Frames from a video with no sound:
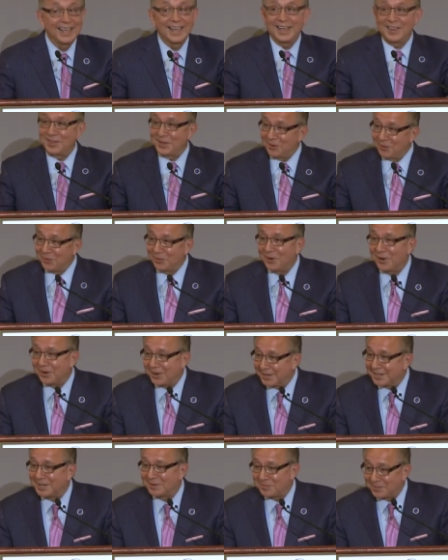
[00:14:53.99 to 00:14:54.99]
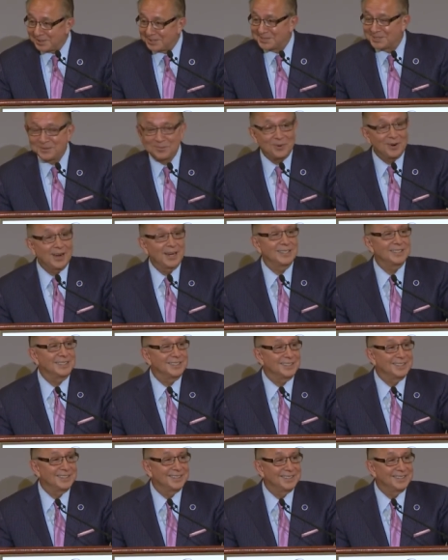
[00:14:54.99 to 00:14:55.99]
and there were a couple of
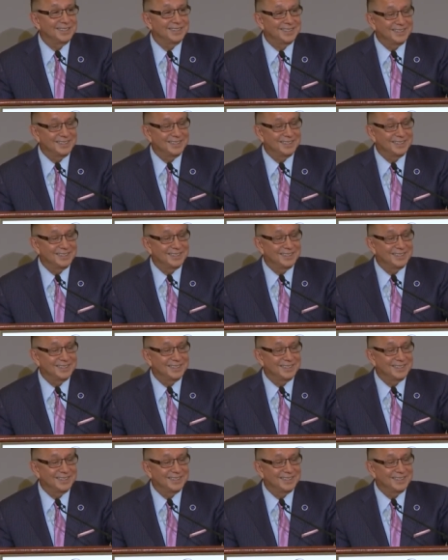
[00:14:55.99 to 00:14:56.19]
surprises.